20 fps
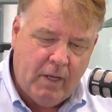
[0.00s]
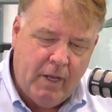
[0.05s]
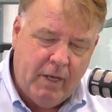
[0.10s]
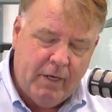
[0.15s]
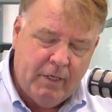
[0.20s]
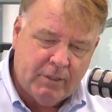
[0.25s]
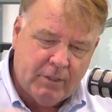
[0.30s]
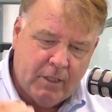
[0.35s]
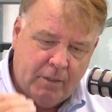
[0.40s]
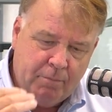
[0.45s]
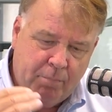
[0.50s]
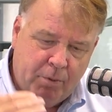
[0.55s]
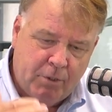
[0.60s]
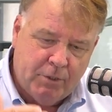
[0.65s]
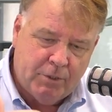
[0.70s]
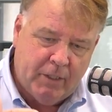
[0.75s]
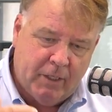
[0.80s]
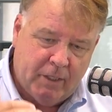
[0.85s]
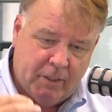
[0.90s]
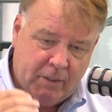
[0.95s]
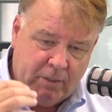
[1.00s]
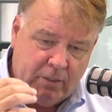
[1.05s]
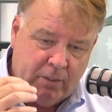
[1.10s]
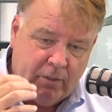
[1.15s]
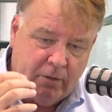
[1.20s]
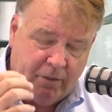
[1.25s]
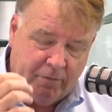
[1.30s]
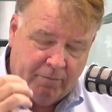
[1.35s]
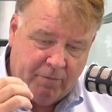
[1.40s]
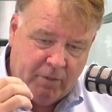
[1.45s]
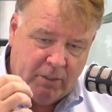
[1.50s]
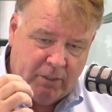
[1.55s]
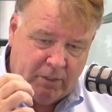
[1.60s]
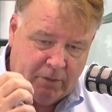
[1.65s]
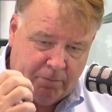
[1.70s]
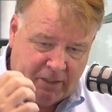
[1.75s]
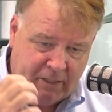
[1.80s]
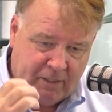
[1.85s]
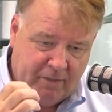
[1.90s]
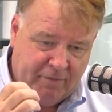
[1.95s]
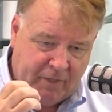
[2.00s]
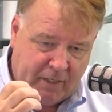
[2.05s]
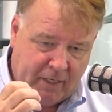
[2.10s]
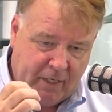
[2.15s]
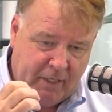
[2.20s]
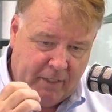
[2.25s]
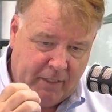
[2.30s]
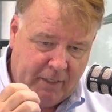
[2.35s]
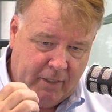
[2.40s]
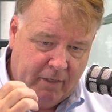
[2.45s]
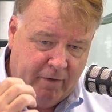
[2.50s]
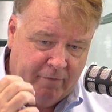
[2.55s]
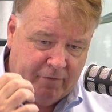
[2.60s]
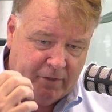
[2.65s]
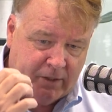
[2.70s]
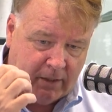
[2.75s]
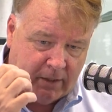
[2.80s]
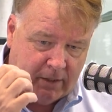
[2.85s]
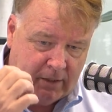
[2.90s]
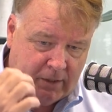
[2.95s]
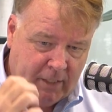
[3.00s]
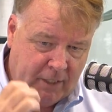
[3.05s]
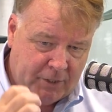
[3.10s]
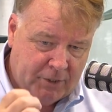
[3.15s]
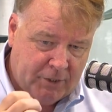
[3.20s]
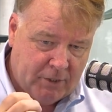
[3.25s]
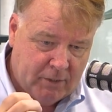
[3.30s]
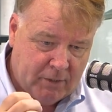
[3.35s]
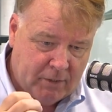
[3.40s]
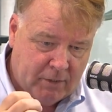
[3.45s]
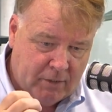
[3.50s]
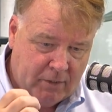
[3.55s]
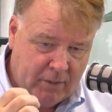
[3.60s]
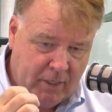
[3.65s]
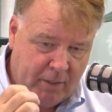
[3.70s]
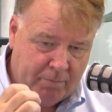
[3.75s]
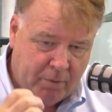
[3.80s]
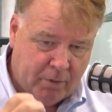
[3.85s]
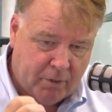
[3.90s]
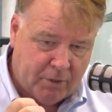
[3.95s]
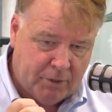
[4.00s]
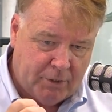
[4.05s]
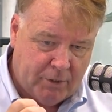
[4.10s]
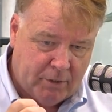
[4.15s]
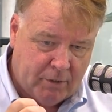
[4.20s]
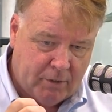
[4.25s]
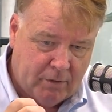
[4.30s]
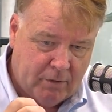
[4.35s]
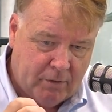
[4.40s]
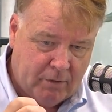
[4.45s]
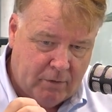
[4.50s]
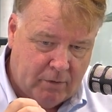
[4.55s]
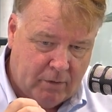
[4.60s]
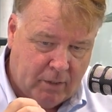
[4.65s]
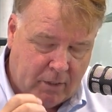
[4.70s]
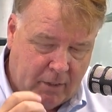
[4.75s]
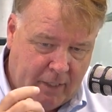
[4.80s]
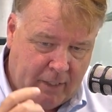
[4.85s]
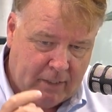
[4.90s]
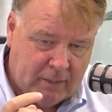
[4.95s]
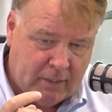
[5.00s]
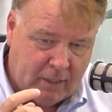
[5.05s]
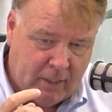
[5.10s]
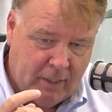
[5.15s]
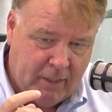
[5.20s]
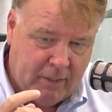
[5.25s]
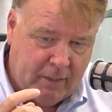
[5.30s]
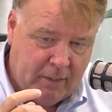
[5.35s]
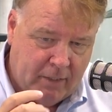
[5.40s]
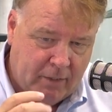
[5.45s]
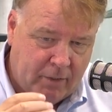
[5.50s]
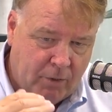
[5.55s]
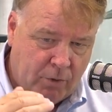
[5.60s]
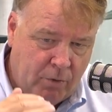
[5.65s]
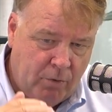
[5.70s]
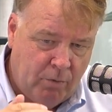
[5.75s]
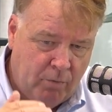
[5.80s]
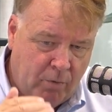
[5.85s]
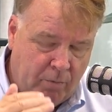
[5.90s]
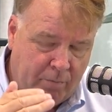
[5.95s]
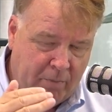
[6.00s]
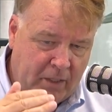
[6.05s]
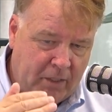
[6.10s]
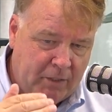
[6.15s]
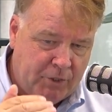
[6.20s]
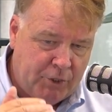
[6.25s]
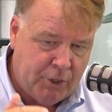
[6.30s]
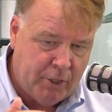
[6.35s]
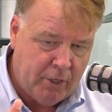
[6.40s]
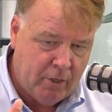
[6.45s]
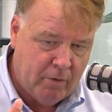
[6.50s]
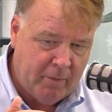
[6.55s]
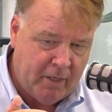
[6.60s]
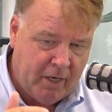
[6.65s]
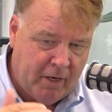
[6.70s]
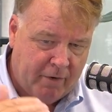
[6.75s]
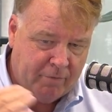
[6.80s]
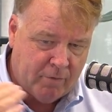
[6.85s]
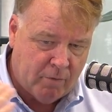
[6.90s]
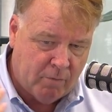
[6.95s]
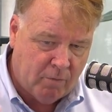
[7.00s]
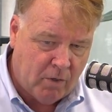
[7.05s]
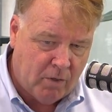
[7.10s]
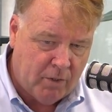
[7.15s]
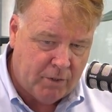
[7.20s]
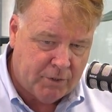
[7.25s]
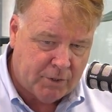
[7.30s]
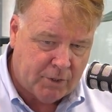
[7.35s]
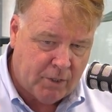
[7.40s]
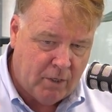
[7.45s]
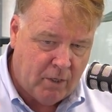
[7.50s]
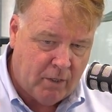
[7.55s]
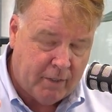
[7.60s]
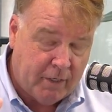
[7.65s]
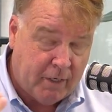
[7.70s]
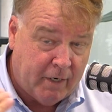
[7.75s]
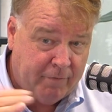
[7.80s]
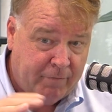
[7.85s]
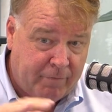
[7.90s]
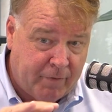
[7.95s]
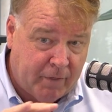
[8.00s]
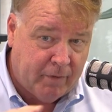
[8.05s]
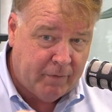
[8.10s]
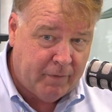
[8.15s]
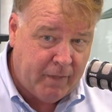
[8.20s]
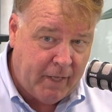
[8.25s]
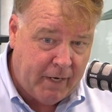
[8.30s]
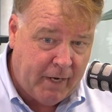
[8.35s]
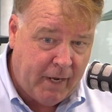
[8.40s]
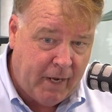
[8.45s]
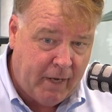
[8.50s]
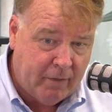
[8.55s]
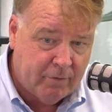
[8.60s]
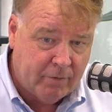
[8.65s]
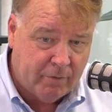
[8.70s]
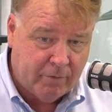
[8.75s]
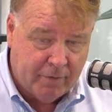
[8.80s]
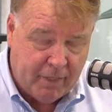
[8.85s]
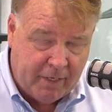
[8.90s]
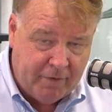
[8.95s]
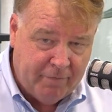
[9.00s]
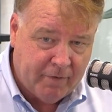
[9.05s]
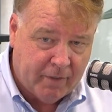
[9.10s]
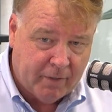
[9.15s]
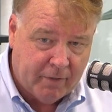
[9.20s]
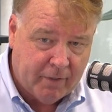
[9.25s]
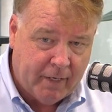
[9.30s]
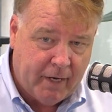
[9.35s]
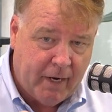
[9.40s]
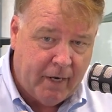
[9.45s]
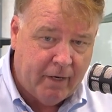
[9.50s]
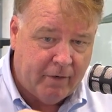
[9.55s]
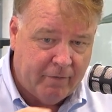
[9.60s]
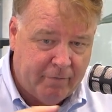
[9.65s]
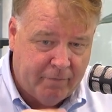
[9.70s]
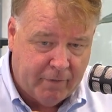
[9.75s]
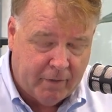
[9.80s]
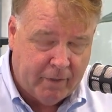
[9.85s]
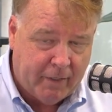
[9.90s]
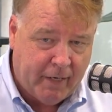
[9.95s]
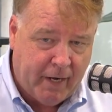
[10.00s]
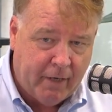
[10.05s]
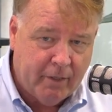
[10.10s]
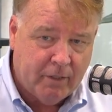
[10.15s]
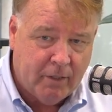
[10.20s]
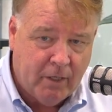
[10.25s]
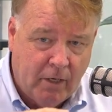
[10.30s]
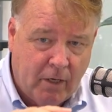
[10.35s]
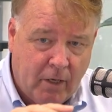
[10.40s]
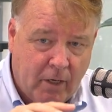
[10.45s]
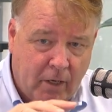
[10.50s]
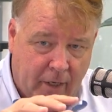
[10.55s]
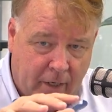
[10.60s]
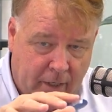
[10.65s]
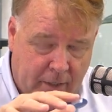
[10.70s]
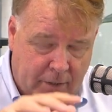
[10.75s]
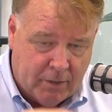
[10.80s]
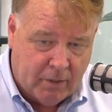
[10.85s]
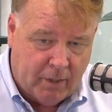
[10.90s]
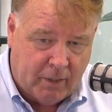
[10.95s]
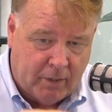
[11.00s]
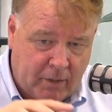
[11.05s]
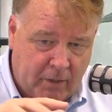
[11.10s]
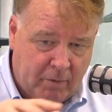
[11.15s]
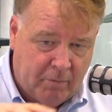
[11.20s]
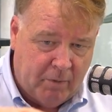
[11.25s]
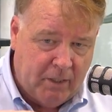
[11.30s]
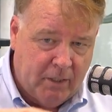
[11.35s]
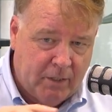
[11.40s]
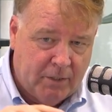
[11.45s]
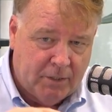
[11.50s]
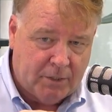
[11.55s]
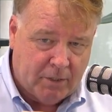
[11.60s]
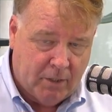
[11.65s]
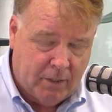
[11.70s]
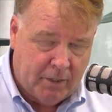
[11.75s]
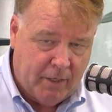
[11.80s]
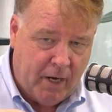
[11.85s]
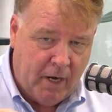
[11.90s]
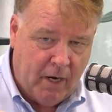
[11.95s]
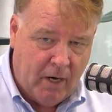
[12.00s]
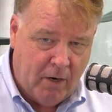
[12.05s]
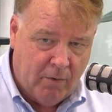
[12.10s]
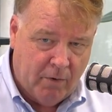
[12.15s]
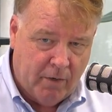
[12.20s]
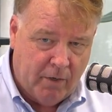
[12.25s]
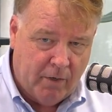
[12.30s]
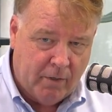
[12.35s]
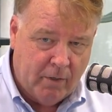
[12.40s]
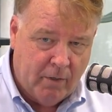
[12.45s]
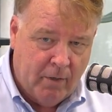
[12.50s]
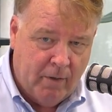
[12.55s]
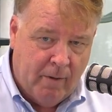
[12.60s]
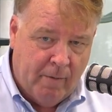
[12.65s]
And as I pushed that, the very specific idea of succession at Berkshire, the classic idea that who will be chairman after Warren's gone, and I figured that out, or they figured it out, and I figured it out, it's likely to be his son, Howard,